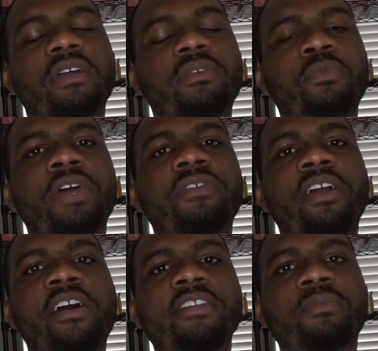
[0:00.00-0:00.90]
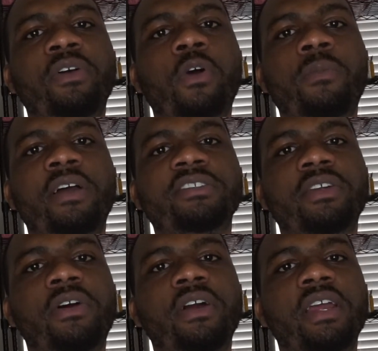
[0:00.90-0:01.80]
Whenever a customer go in my
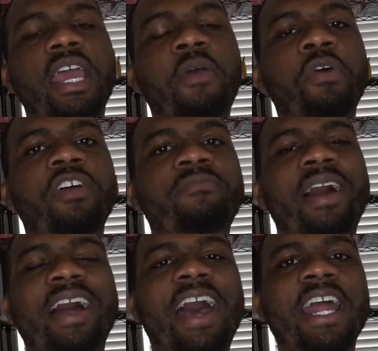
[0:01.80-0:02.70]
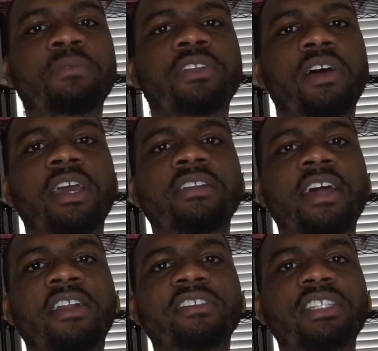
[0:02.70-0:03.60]
store and one of my items is
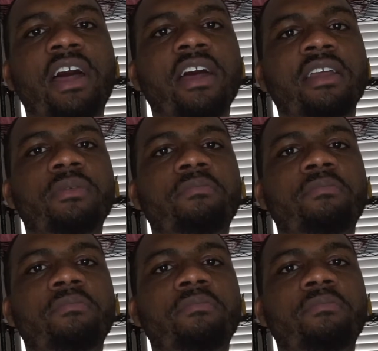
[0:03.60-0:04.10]
out of stock,